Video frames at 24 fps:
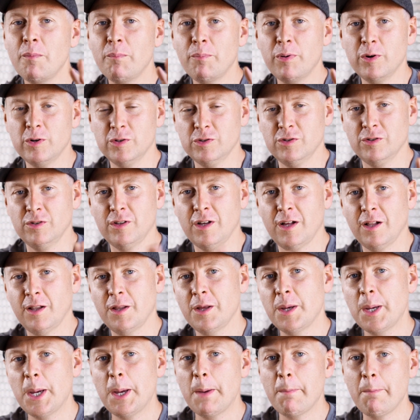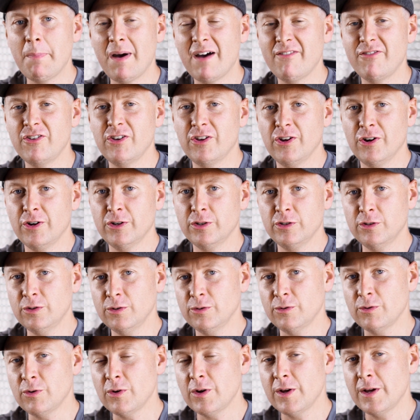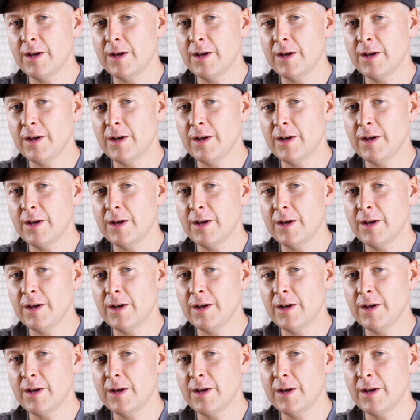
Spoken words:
personal MAVIC Air 2.